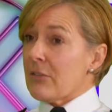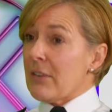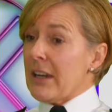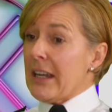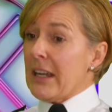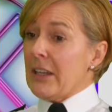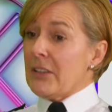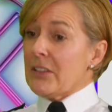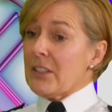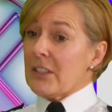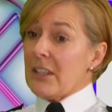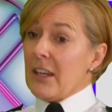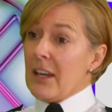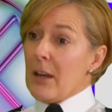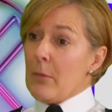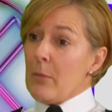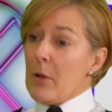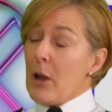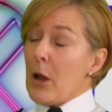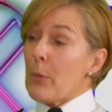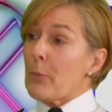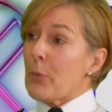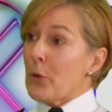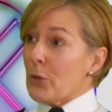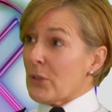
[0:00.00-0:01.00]
around um,
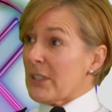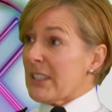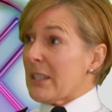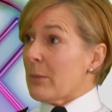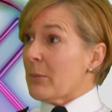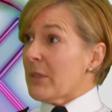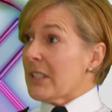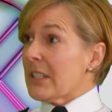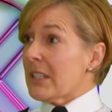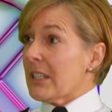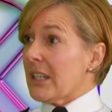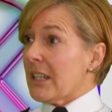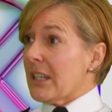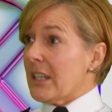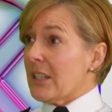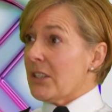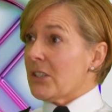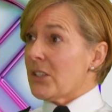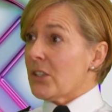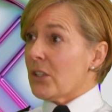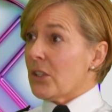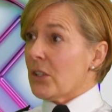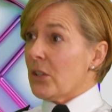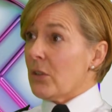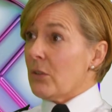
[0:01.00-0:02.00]
our proximity
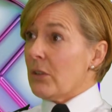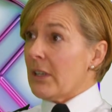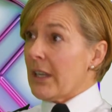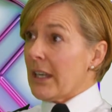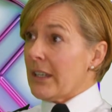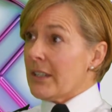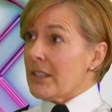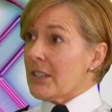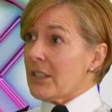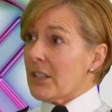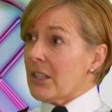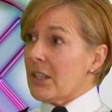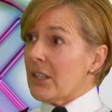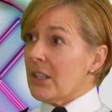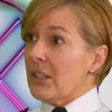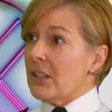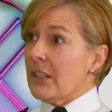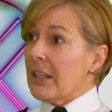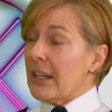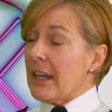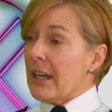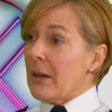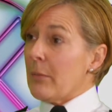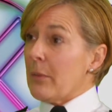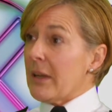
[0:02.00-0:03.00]
to
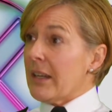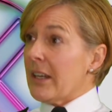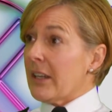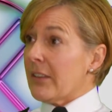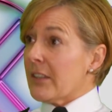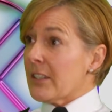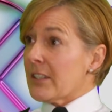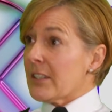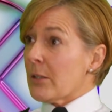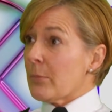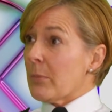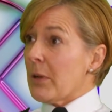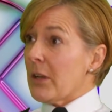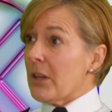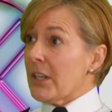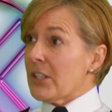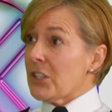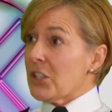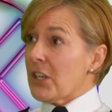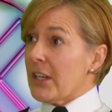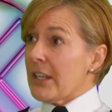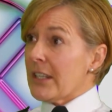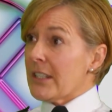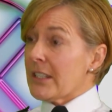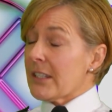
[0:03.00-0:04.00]
London um, and other supply
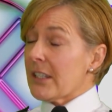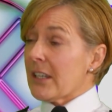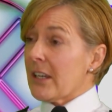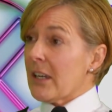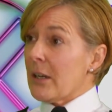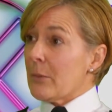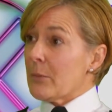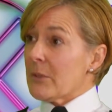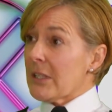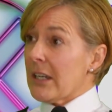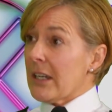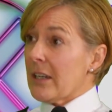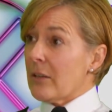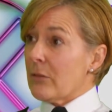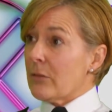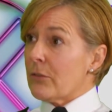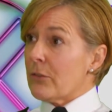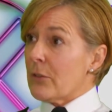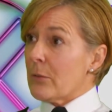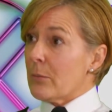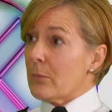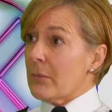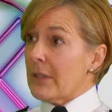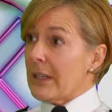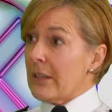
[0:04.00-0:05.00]
chains that come down
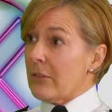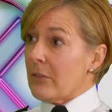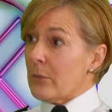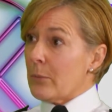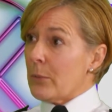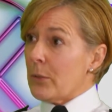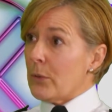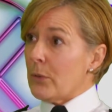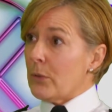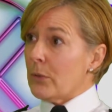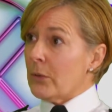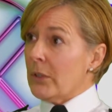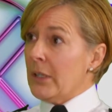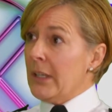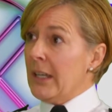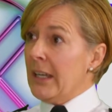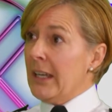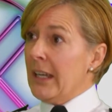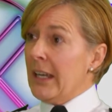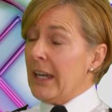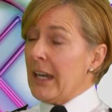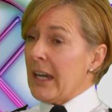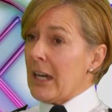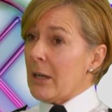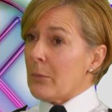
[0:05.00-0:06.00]
from Liverpool.
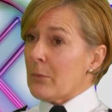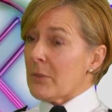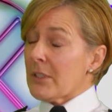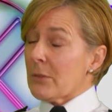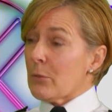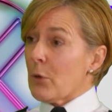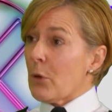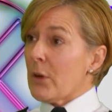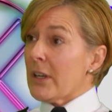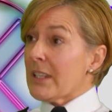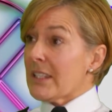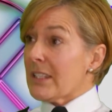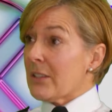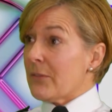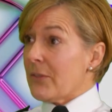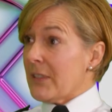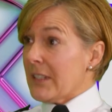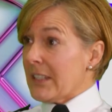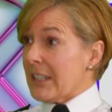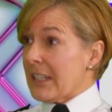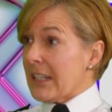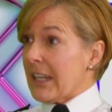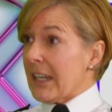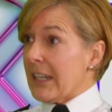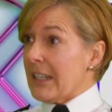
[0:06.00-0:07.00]
Um, some quite
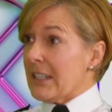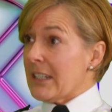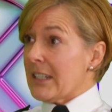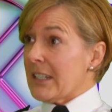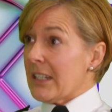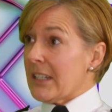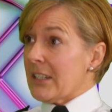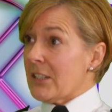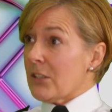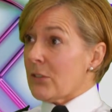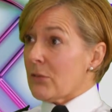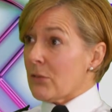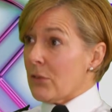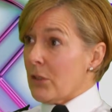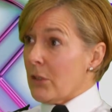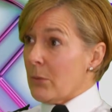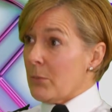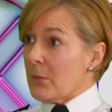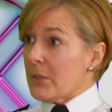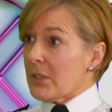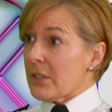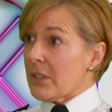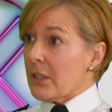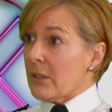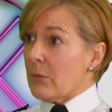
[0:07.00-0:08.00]
sophisticated
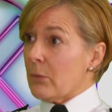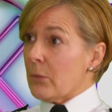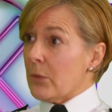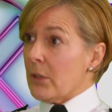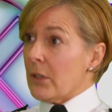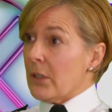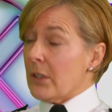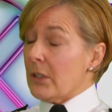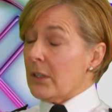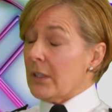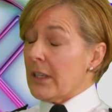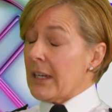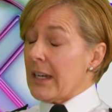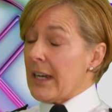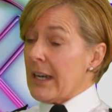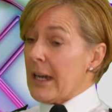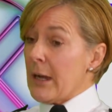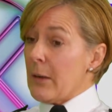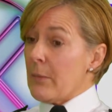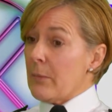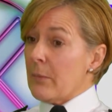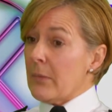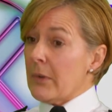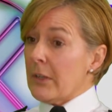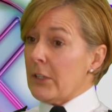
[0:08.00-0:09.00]
groups that will
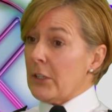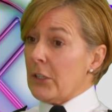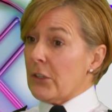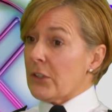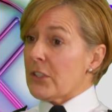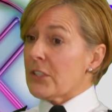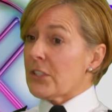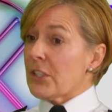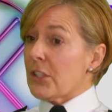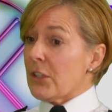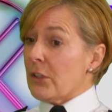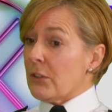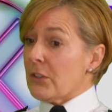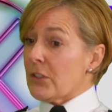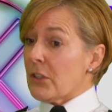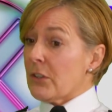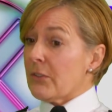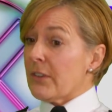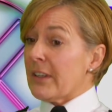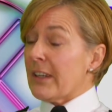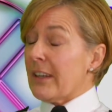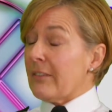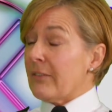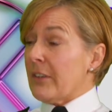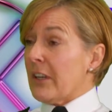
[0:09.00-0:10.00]
um, look to
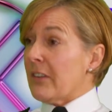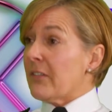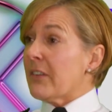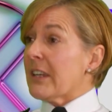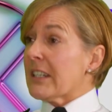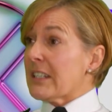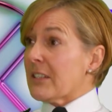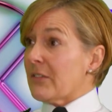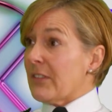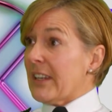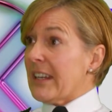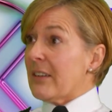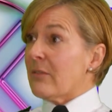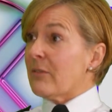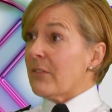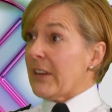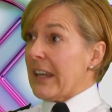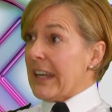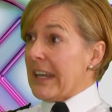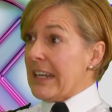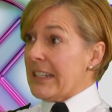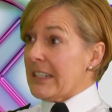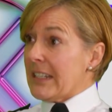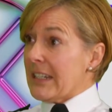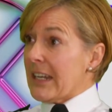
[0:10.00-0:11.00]
sort of effectively
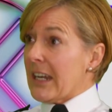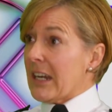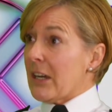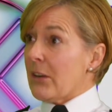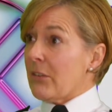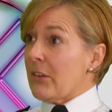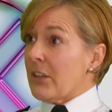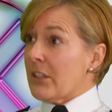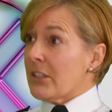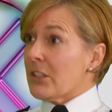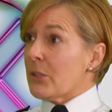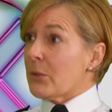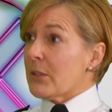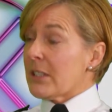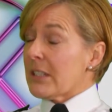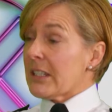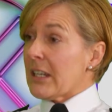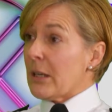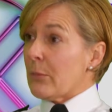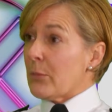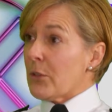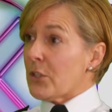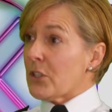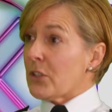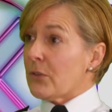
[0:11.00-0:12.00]
invade an area to
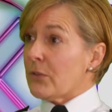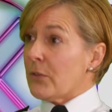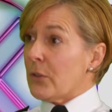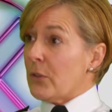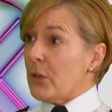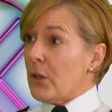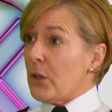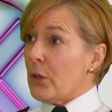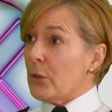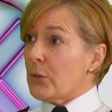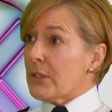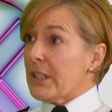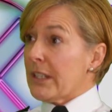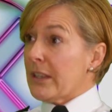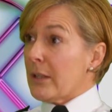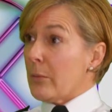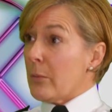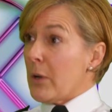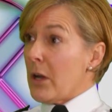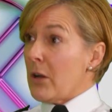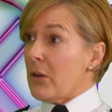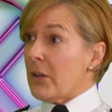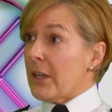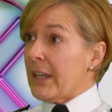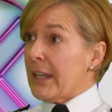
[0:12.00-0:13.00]
establish a foothold in the
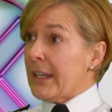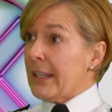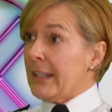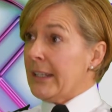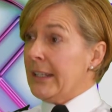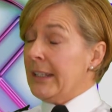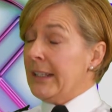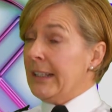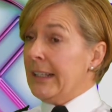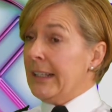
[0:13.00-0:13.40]
market.